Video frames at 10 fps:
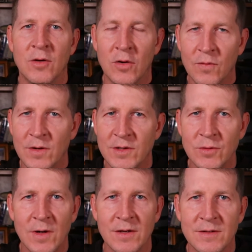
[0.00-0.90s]
Over
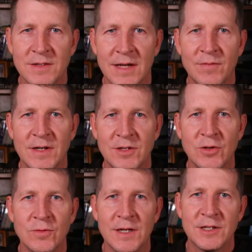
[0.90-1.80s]

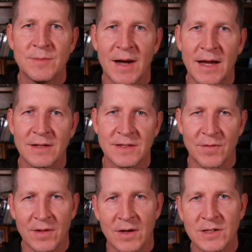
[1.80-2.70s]
272-ish miles of
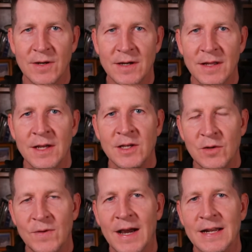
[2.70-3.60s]
the long trail,
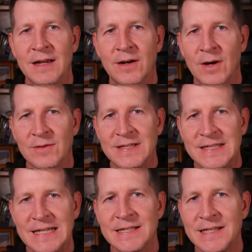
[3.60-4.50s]
you've got around
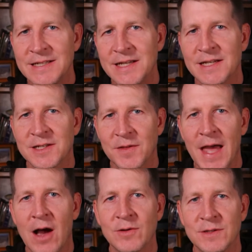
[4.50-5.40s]

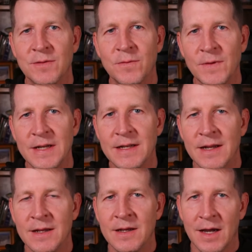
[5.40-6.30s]
66,000
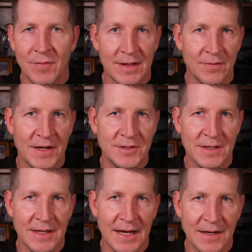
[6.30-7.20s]
feet of
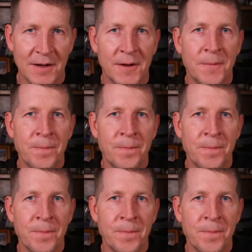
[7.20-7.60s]
elevation gain.